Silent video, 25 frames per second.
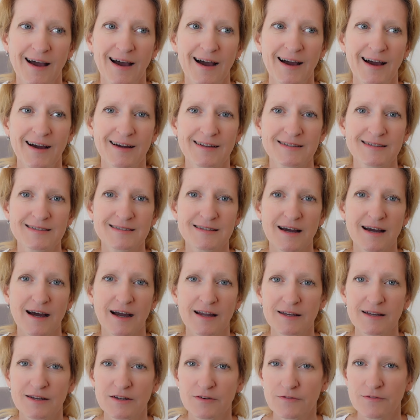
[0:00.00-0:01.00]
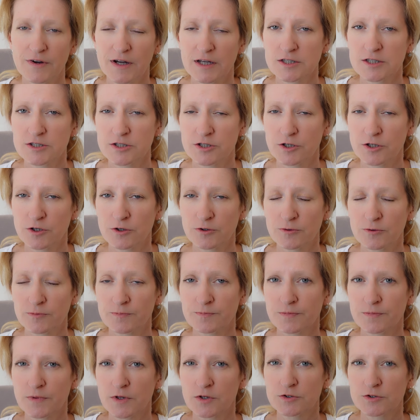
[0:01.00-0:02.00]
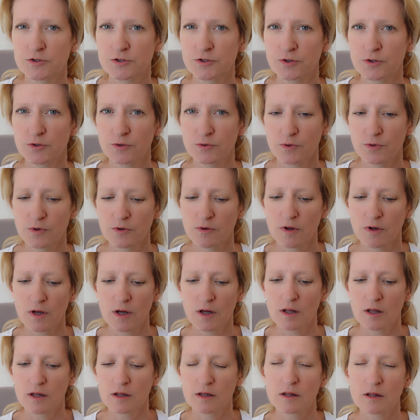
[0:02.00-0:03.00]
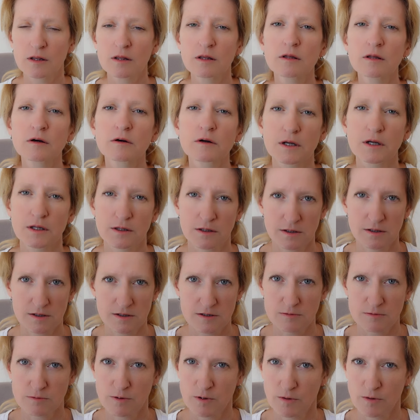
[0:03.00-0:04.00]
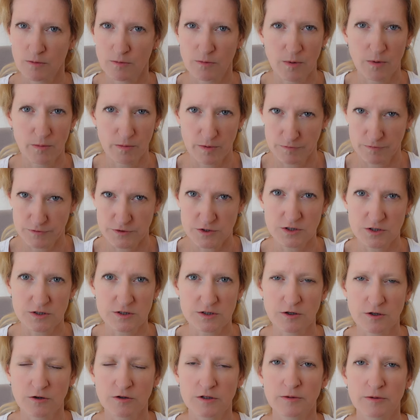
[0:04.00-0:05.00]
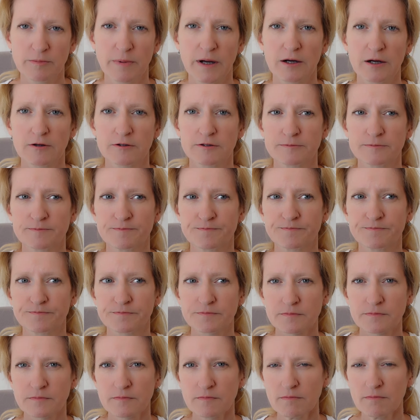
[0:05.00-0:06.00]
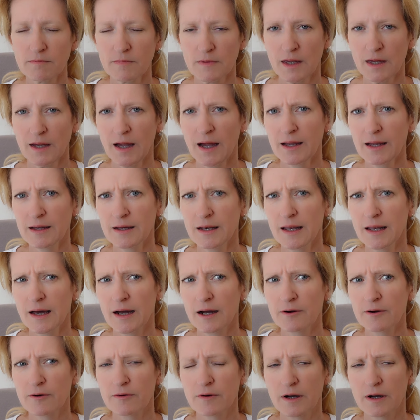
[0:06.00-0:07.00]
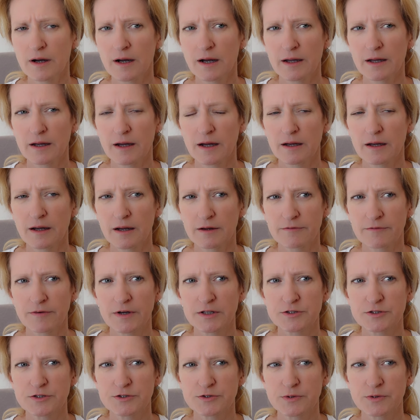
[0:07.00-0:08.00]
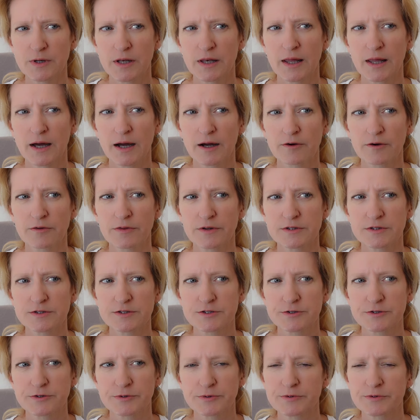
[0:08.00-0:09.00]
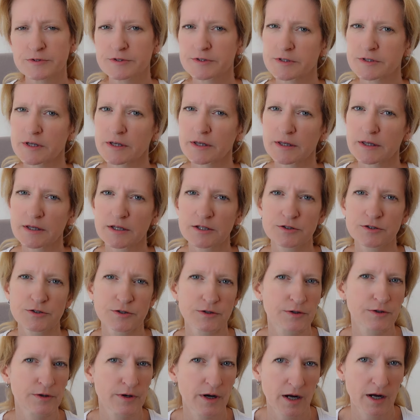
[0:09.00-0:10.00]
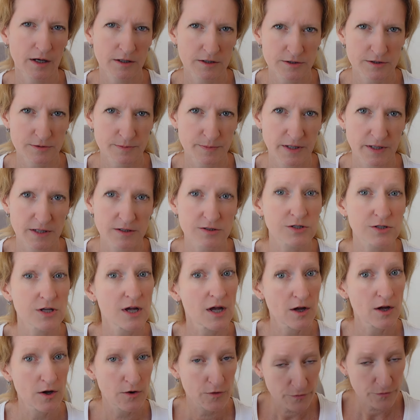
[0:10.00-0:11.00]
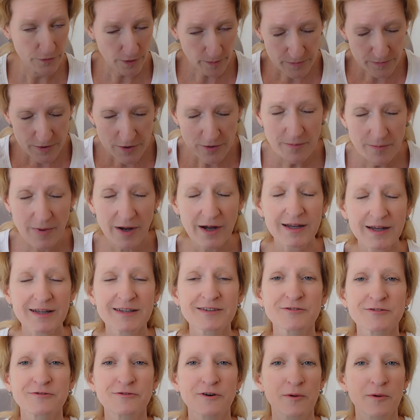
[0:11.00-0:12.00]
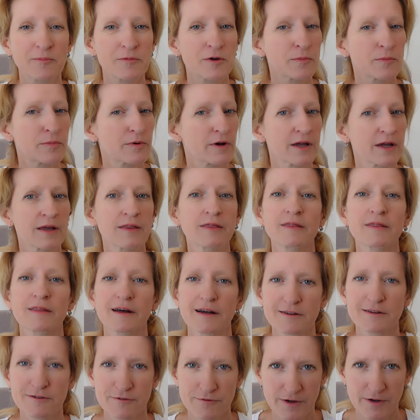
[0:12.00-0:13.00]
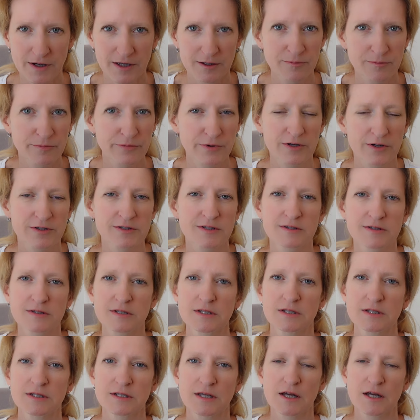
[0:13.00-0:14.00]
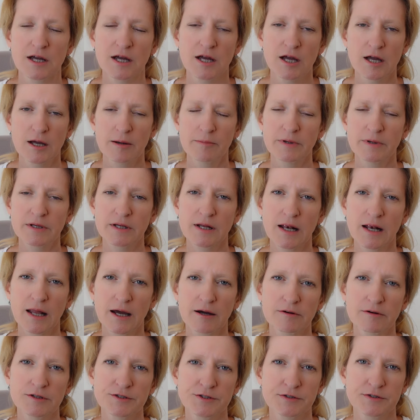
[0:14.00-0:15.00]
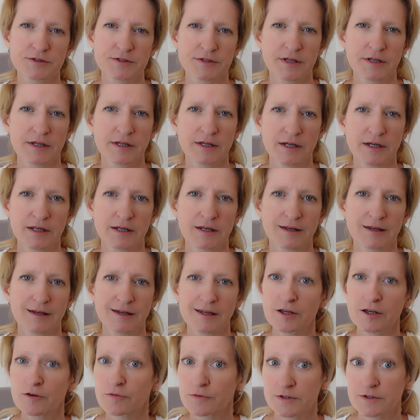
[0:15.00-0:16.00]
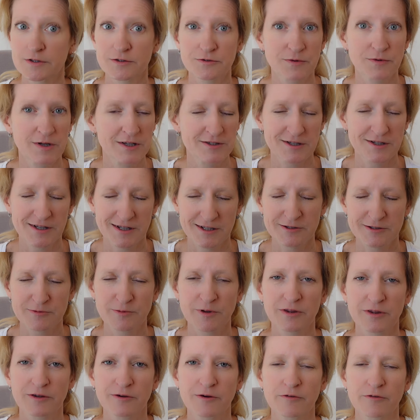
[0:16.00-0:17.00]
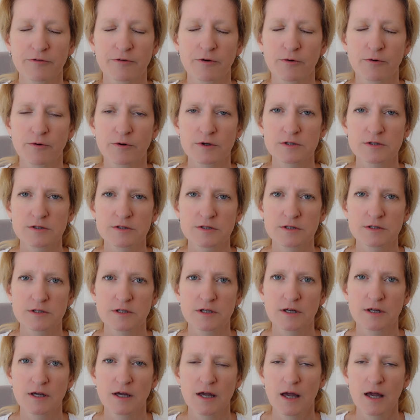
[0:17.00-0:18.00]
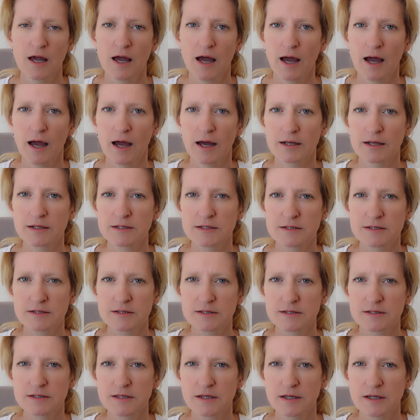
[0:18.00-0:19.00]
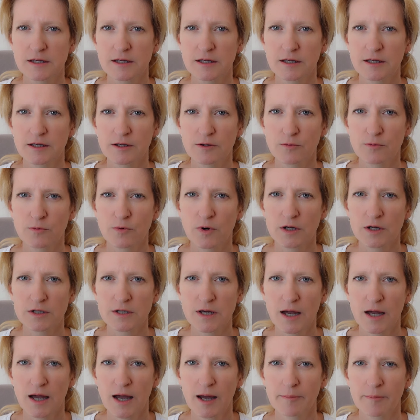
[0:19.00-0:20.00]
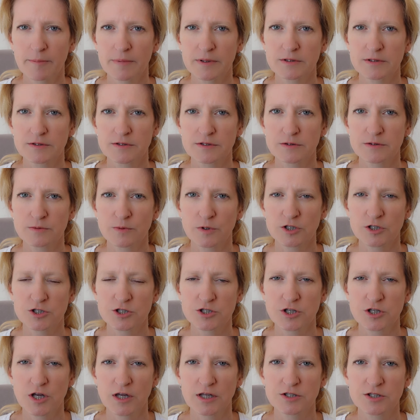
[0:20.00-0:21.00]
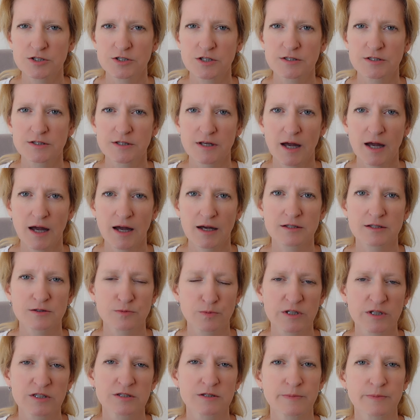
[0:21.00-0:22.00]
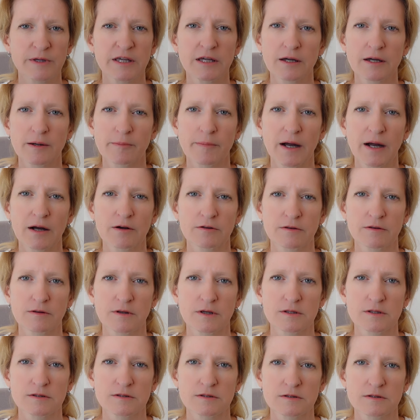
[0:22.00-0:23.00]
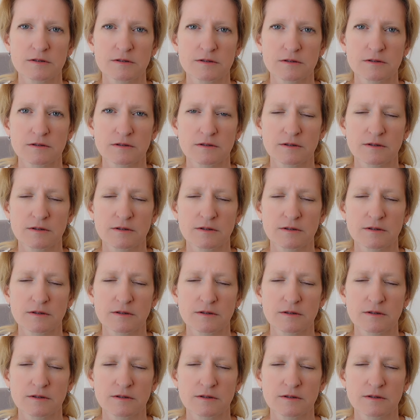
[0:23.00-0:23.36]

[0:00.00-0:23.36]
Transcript: And I invite you to look at this, what, what we've just talked about. I allow I, I, invite you to allow this to sink into your heart space from your mind, from your brain, that's fine, process it. But allow it to sink in if this resonates with you, of course. And see what happens, what changes as we speak about this.